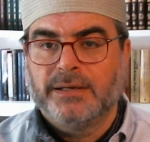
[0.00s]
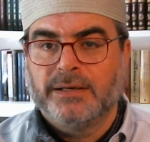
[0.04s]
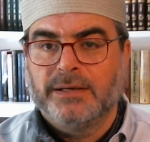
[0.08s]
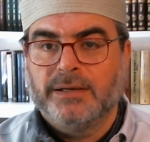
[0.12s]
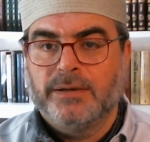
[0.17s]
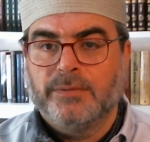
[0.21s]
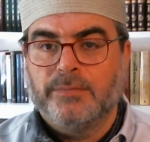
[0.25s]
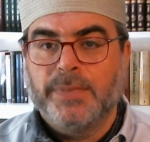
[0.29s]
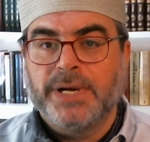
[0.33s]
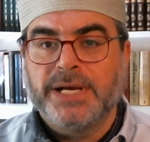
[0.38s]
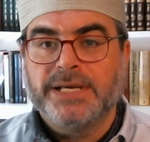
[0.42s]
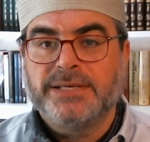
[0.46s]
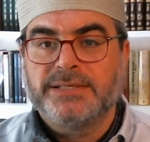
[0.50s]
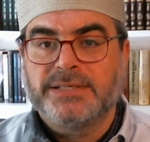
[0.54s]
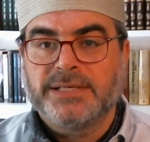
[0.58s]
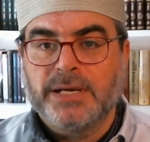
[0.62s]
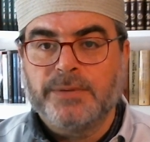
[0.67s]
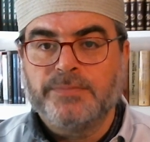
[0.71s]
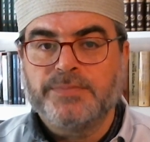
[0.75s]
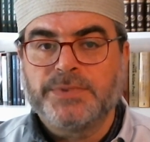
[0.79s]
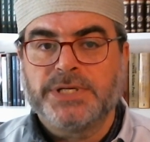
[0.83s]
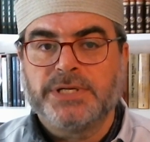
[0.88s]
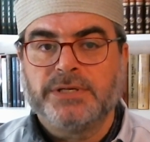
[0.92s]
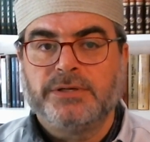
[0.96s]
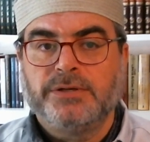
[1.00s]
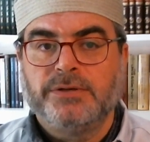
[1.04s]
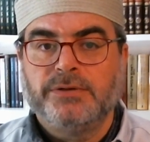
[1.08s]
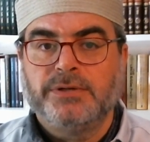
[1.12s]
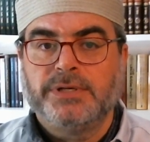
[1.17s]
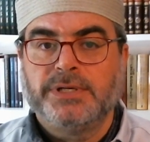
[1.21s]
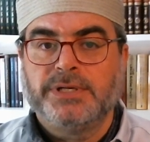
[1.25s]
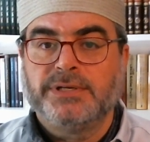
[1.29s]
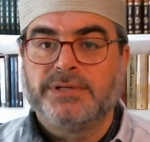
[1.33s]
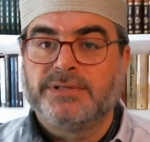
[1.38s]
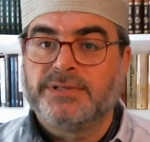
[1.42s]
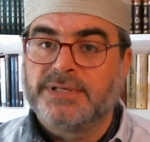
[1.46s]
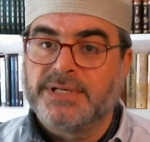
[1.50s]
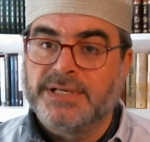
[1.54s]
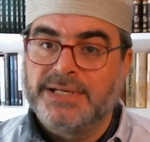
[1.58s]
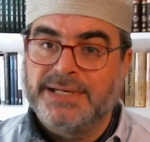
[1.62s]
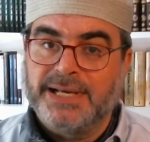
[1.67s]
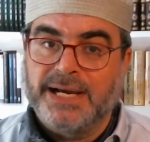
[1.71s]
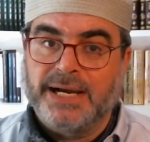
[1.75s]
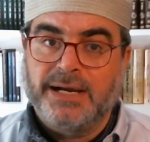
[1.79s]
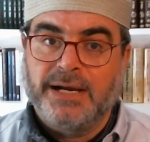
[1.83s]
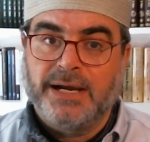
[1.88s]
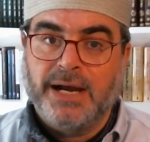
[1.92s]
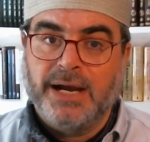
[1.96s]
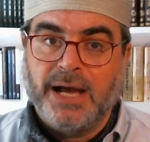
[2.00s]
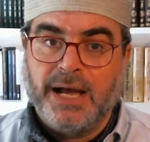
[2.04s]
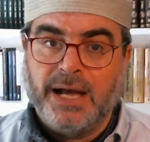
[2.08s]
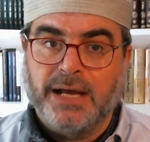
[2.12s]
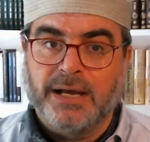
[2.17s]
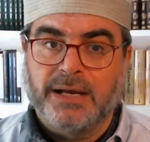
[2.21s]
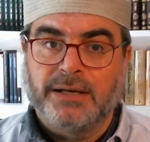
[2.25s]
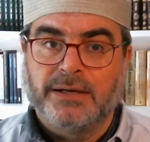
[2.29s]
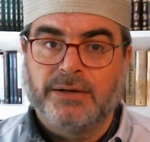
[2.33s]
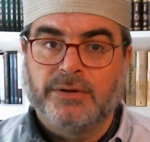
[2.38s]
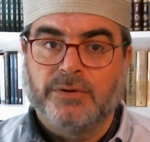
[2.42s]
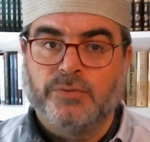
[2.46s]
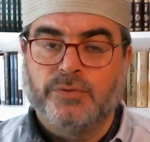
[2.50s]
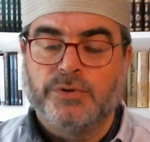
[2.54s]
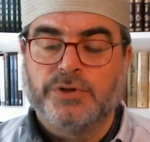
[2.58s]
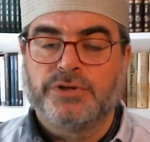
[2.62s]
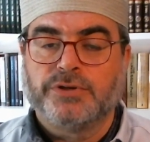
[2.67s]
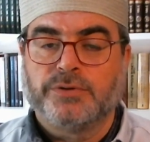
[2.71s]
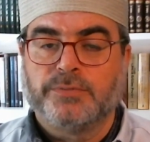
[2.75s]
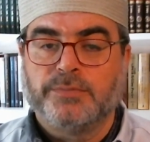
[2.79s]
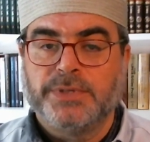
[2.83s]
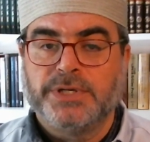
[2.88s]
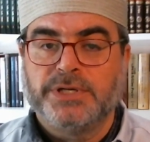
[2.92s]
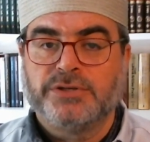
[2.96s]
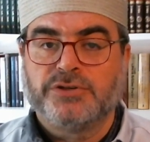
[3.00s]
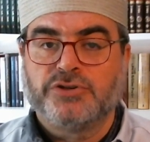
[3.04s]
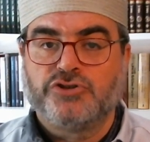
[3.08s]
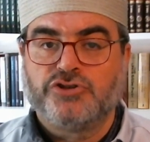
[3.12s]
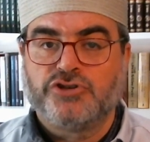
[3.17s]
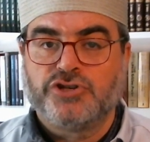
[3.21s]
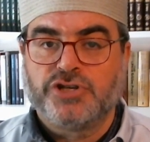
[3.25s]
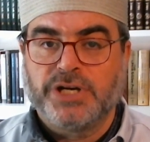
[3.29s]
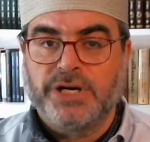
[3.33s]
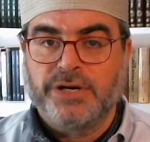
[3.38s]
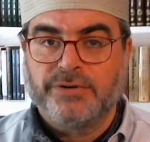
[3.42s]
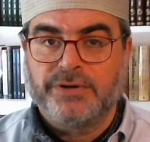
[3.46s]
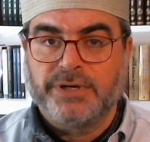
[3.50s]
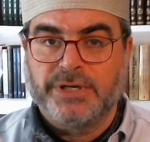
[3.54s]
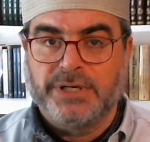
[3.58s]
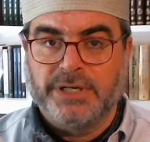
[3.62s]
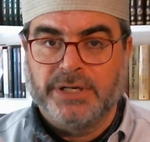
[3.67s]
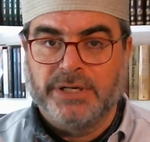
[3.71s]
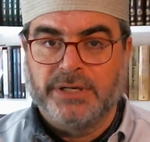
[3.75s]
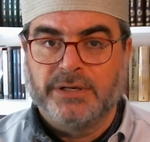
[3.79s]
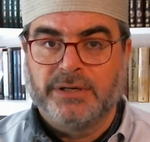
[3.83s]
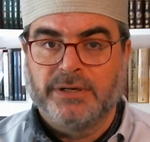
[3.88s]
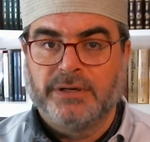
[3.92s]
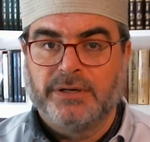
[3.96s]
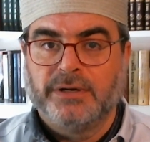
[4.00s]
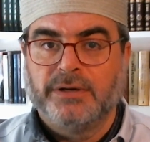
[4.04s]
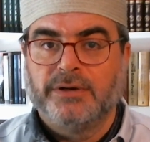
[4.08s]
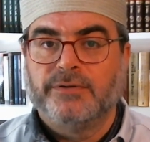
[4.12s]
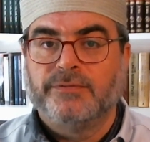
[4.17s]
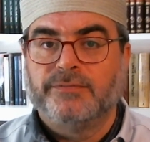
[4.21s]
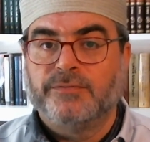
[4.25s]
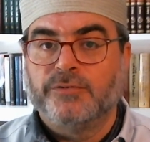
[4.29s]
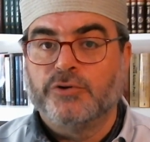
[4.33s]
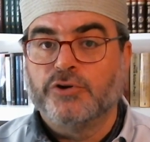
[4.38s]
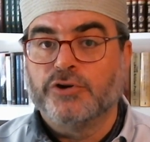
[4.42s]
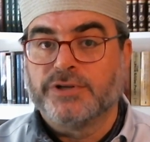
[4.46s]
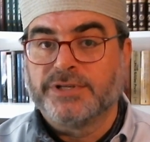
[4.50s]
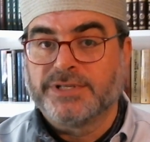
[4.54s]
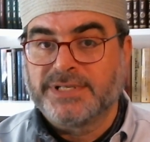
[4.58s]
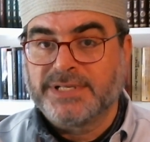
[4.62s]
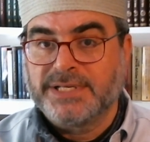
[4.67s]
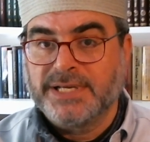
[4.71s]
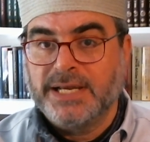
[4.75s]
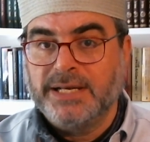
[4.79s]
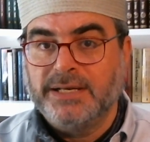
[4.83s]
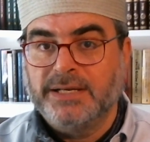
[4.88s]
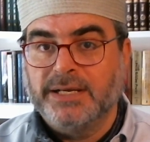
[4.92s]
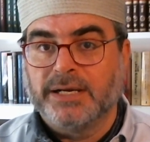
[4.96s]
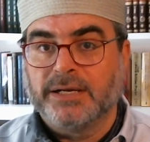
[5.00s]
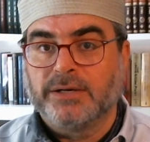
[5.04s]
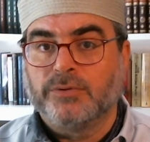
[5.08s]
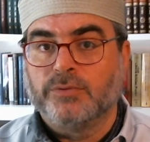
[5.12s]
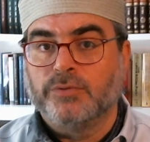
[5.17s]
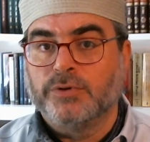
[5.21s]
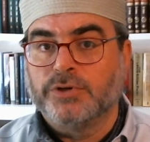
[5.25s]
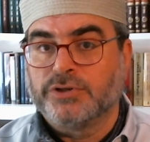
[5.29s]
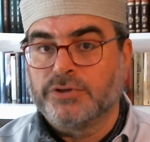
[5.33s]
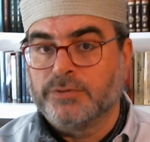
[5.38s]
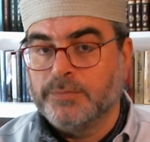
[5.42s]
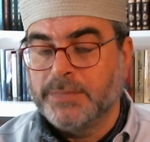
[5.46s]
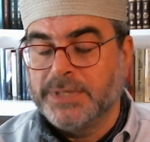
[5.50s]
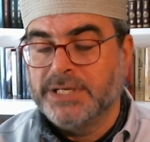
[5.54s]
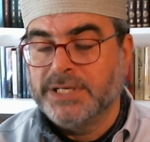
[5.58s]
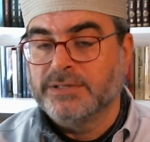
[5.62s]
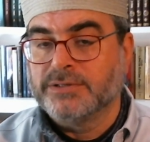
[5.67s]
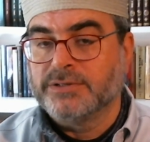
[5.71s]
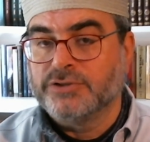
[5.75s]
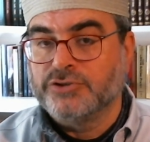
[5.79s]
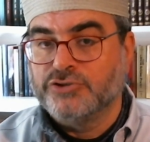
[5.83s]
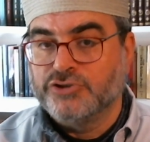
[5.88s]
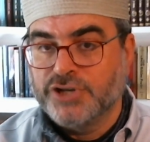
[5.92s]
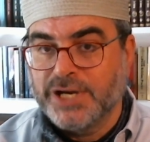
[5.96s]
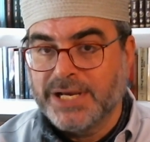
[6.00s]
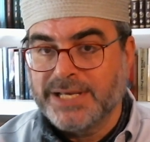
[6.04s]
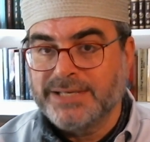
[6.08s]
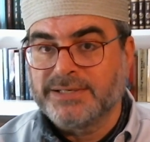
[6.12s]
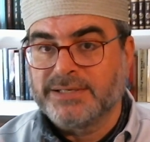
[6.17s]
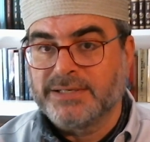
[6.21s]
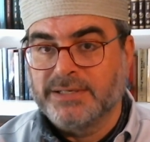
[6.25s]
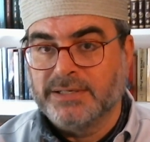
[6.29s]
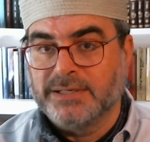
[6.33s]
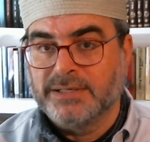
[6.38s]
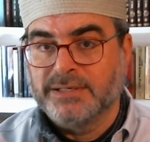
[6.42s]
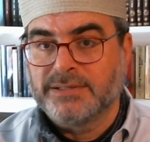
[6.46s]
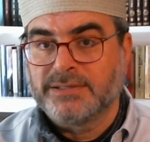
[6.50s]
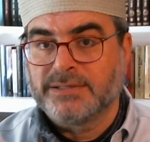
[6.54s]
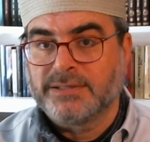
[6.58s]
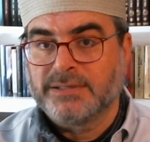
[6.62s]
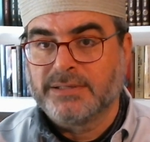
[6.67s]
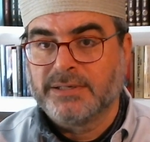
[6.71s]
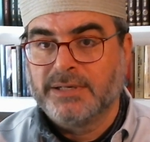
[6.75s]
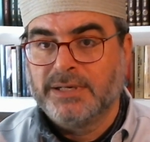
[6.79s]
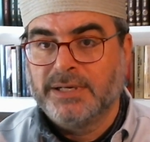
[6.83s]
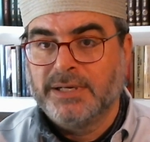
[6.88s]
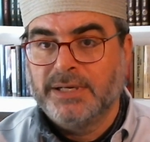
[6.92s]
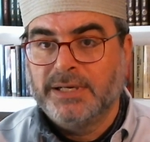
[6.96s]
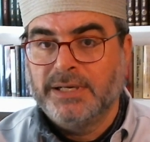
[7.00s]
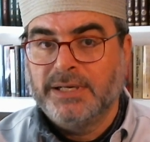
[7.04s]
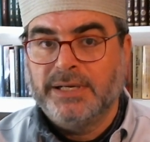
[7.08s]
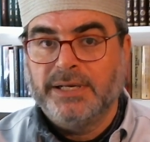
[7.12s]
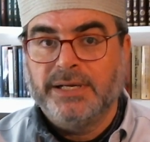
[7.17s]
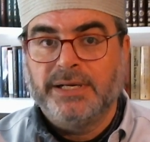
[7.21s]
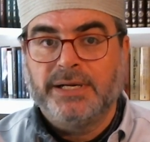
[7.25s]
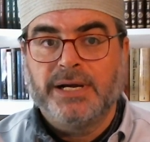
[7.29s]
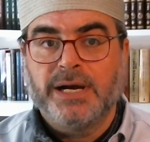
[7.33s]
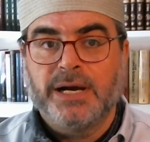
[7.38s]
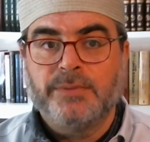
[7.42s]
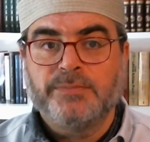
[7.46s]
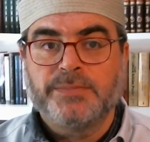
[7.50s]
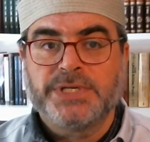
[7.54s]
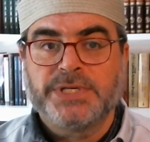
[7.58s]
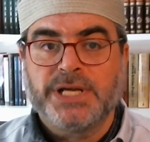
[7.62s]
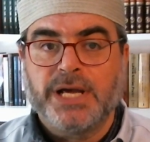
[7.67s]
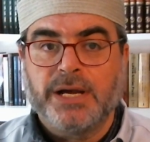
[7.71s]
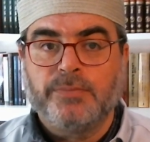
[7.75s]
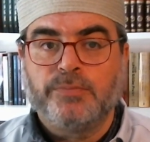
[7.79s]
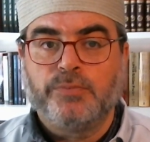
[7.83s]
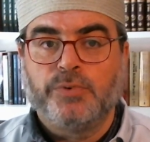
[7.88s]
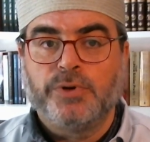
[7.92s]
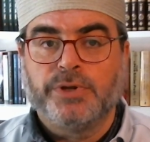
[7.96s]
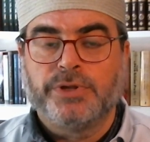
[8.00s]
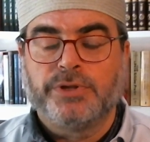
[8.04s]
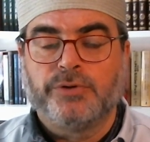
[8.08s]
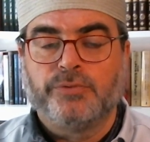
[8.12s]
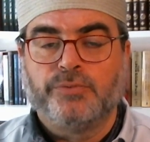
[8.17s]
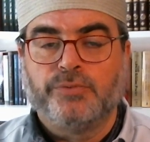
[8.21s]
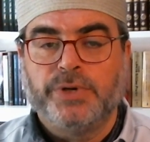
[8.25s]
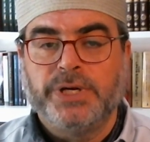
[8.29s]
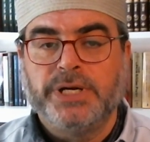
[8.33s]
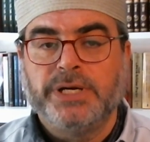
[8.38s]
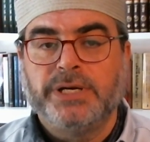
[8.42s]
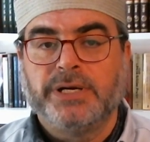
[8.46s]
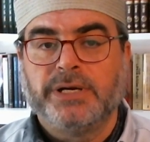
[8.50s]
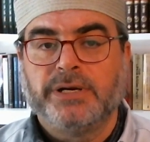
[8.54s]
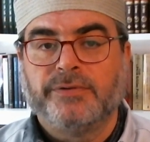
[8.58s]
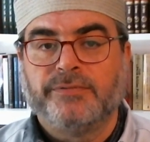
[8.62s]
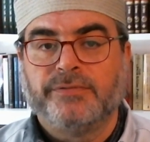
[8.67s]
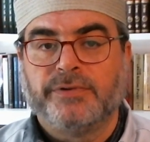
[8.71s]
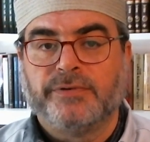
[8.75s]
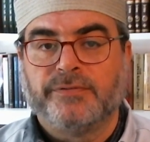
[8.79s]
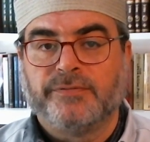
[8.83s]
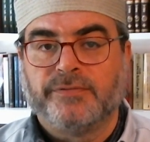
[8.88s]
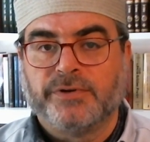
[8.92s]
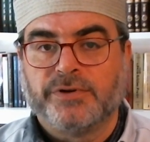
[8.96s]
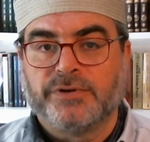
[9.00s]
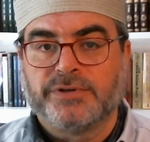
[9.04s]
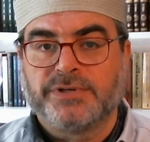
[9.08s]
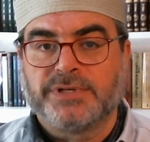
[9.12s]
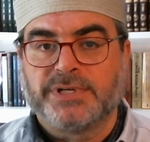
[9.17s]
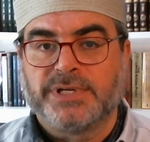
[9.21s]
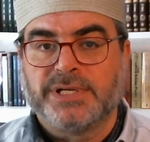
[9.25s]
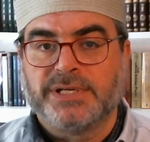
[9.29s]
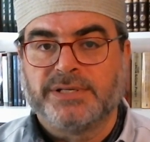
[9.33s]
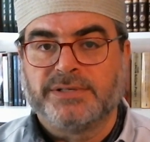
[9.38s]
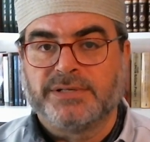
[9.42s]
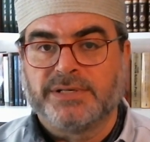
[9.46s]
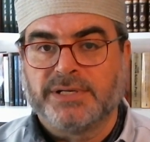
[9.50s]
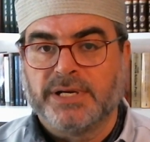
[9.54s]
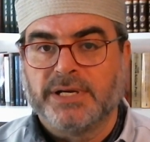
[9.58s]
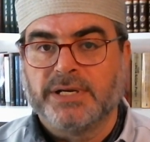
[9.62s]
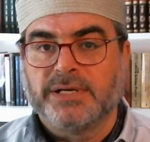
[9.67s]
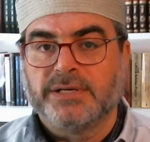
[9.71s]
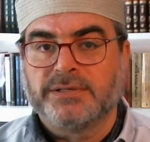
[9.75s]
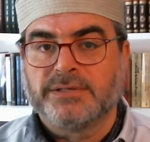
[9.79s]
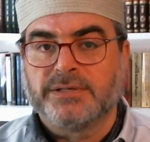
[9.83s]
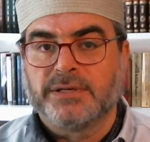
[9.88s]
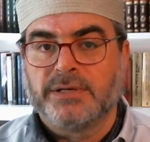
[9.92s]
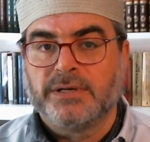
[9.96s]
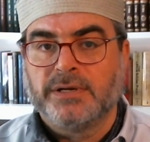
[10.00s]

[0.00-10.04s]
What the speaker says: By substituting tzedakah, which means charity, for tzedek, which means justice, he comes up with a reading of the verse that says,